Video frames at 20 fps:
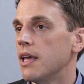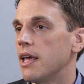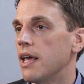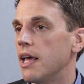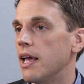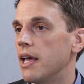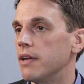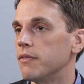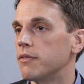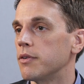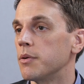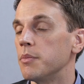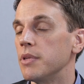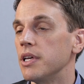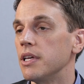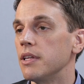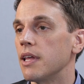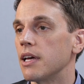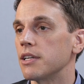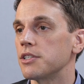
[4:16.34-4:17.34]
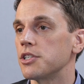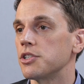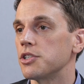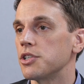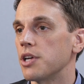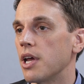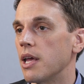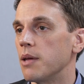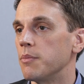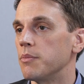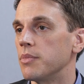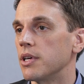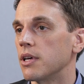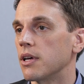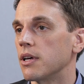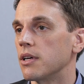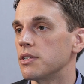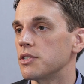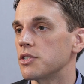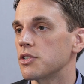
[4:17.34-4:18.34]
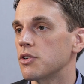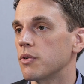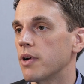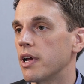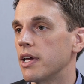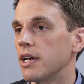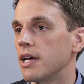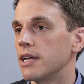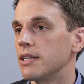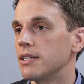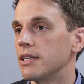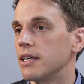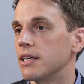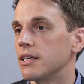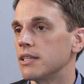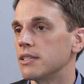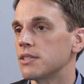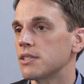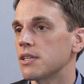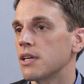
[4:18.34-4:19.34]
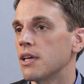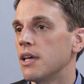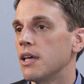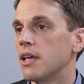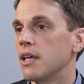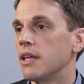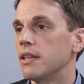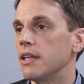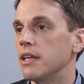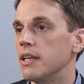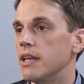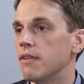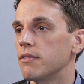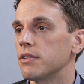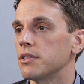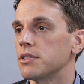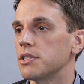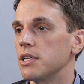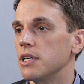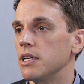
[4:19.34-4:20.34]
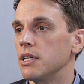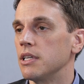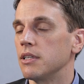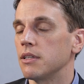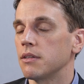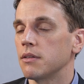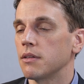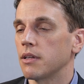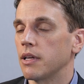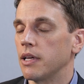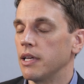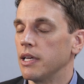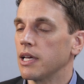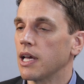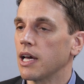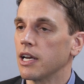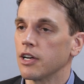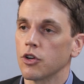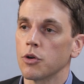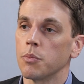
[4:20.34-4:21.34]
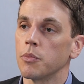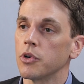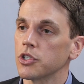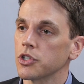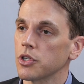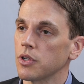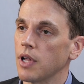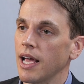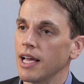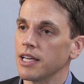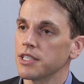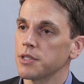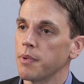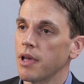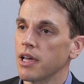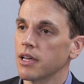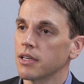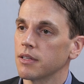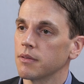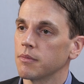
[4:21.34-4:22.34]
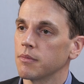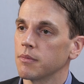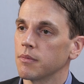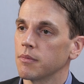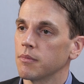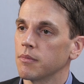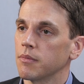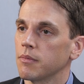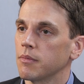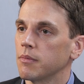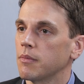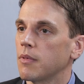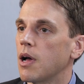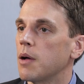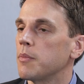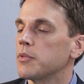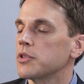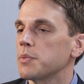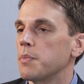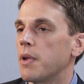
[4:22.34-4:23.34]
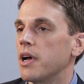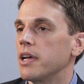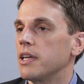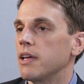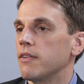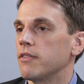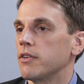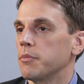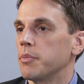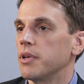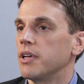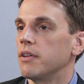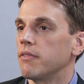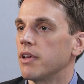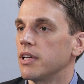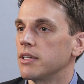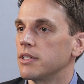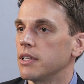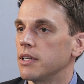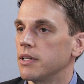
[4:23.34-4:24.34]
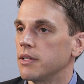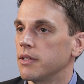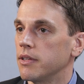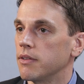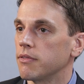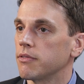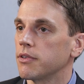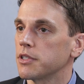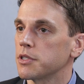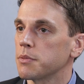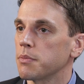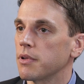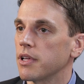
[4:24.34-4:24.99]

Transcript: And for me, that's a shame, because great ideas that never see any kind of commercial aspect almost might never have been invented in the first